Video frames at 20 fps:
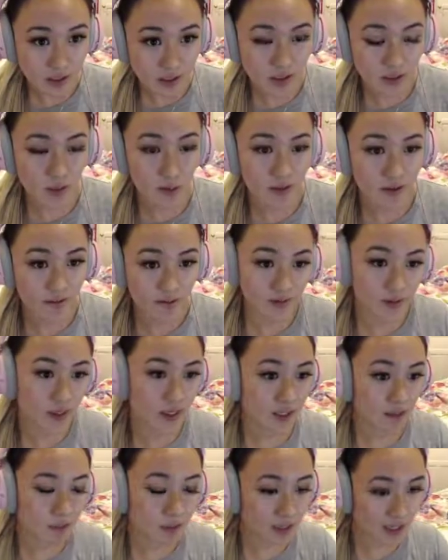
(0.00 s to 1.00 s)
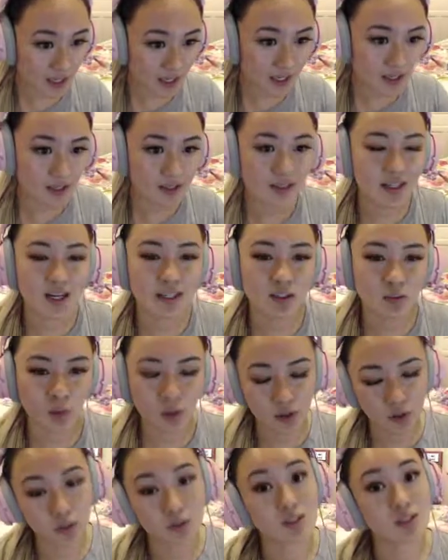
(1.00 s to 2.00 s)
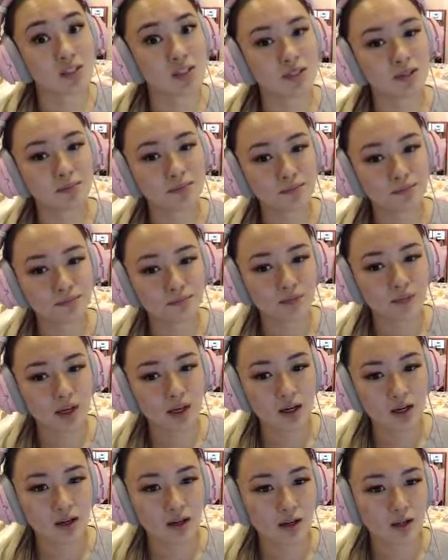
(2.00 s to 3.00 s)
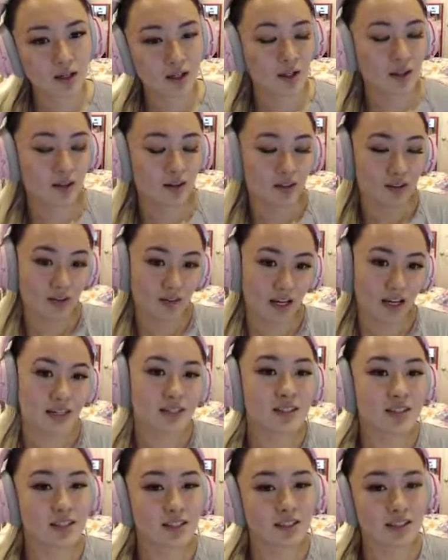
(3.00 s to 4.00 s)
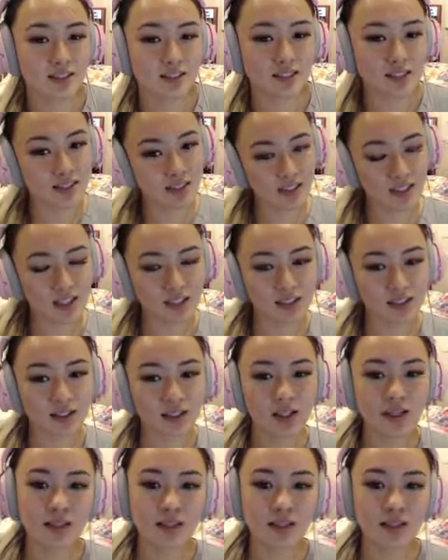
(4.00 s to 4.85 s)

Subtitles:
So if you hit play, that's what you will see. Next is the scene.